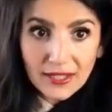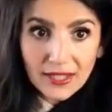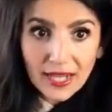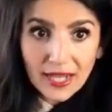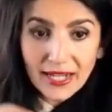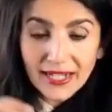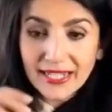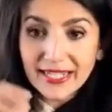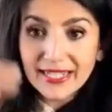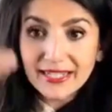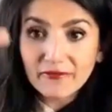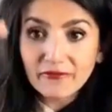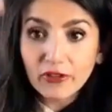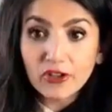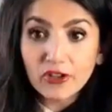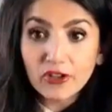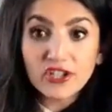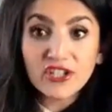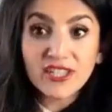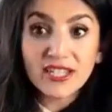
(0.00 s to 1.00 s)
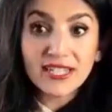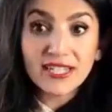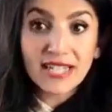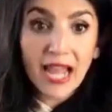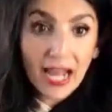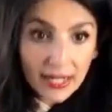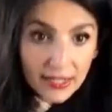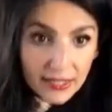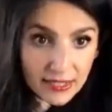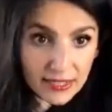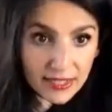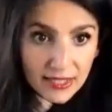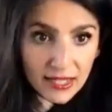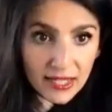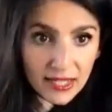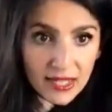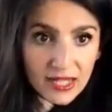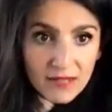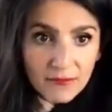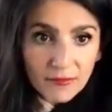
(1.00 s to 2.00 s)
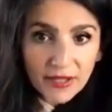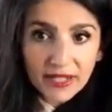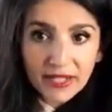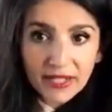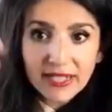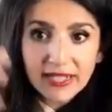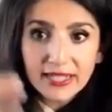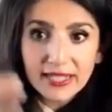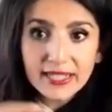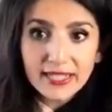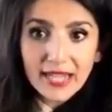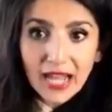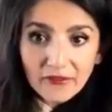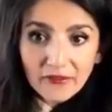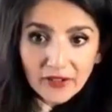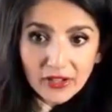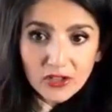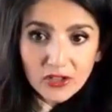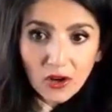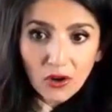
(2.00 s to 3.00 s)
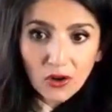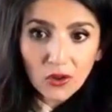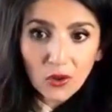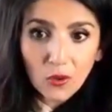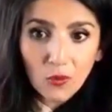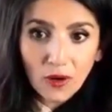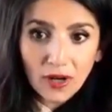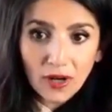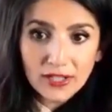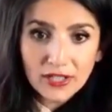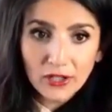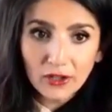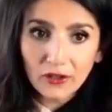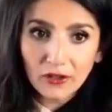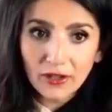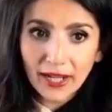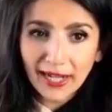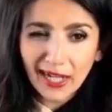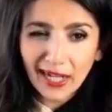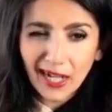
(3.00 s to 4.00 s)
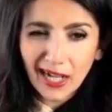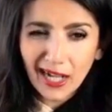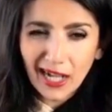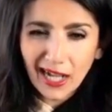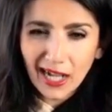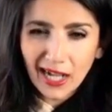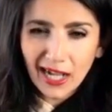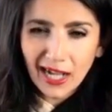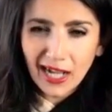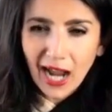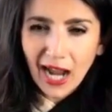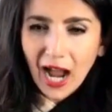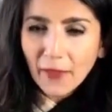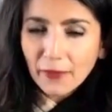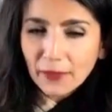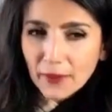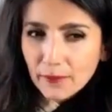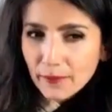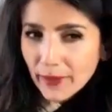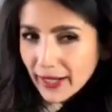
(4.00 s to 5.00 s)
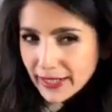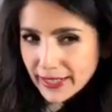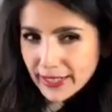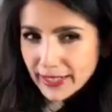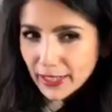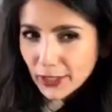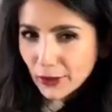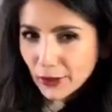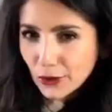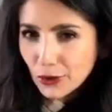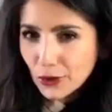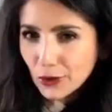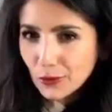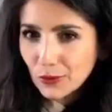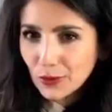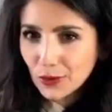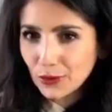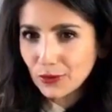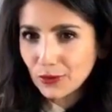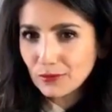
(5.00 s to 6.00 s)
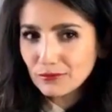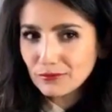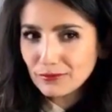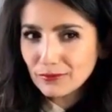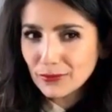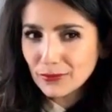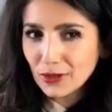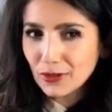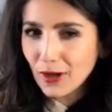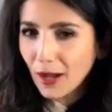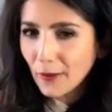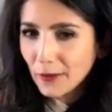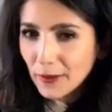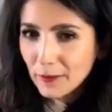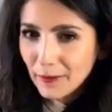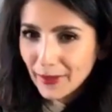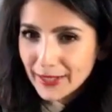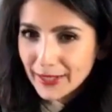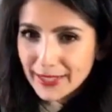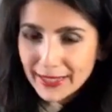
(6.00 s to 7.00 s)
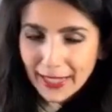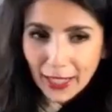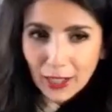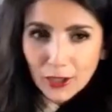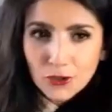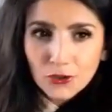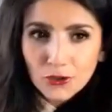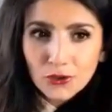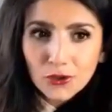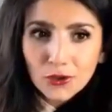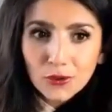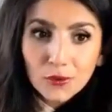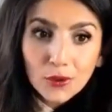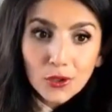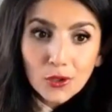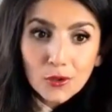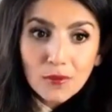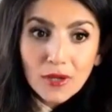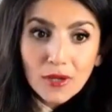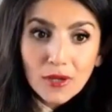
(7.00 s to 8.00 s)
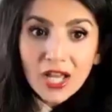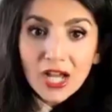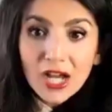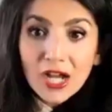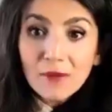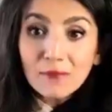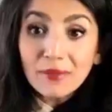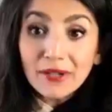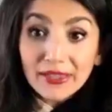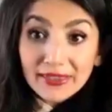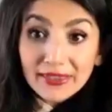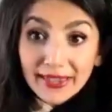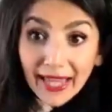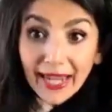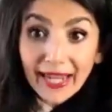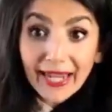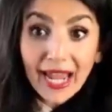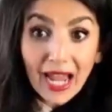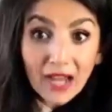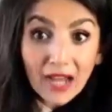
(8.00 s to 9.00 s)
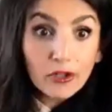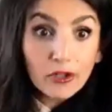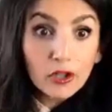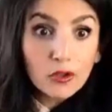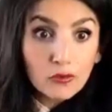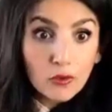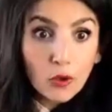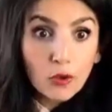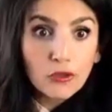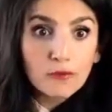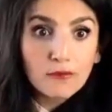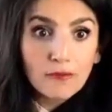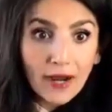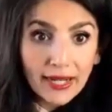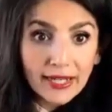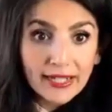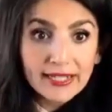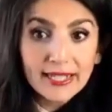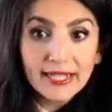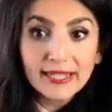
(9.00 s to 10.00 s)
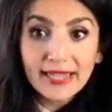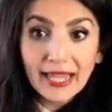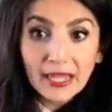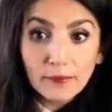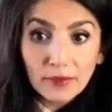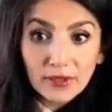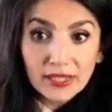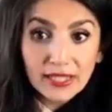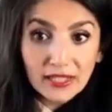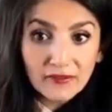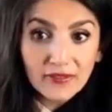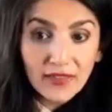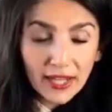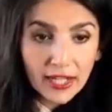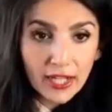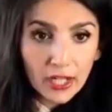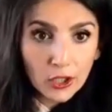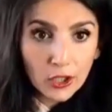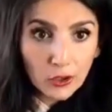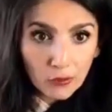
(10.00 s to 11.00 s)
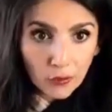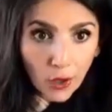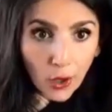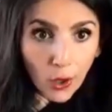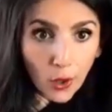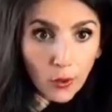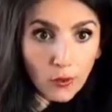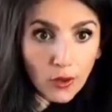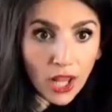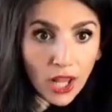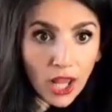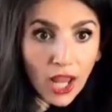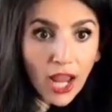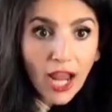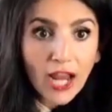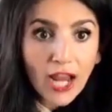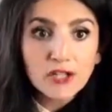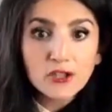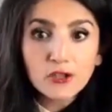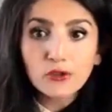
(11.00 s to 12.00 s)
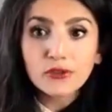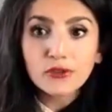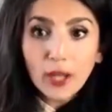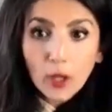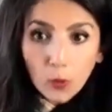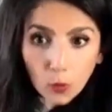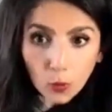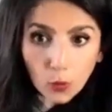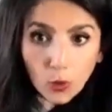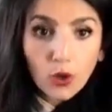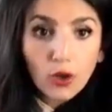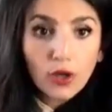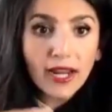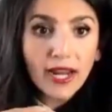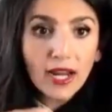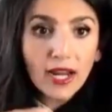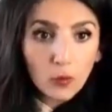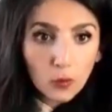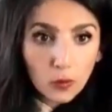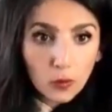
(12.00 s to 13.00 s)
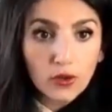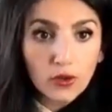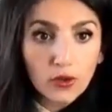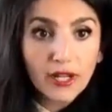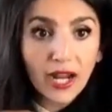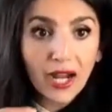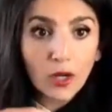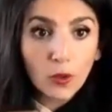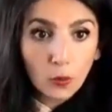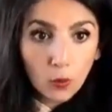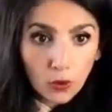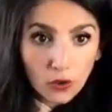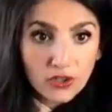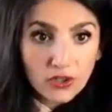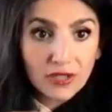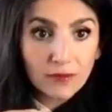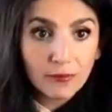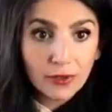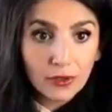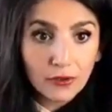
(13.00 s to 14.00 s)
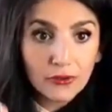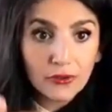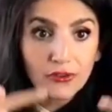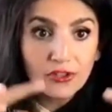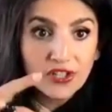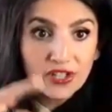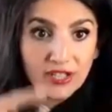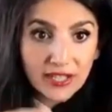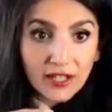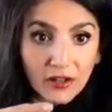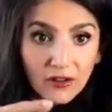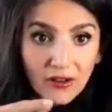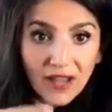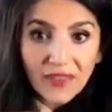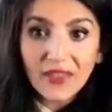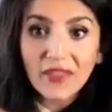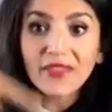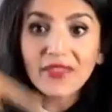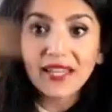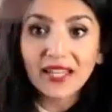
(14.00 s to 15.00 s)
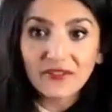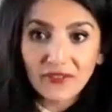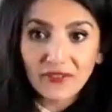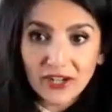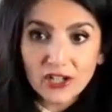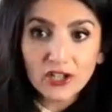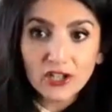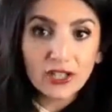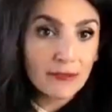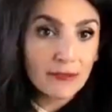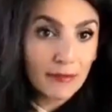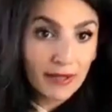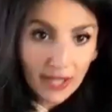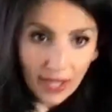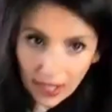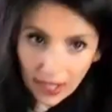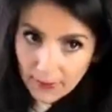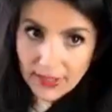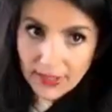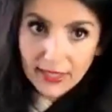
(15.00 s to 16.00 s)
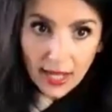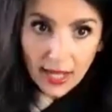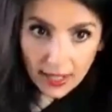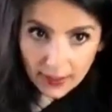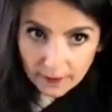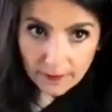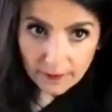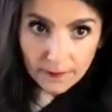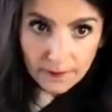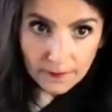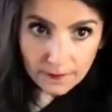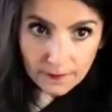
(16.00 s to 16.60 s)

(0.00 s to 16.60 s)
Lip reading: Versus the 10s, because the 7s are the ones that are like not the best singer in the room. They're not the best dancer in the room, but they have a growth mindset. They believe they can grow. And so they work and work and work to build their skill. And then they eventually become a 10.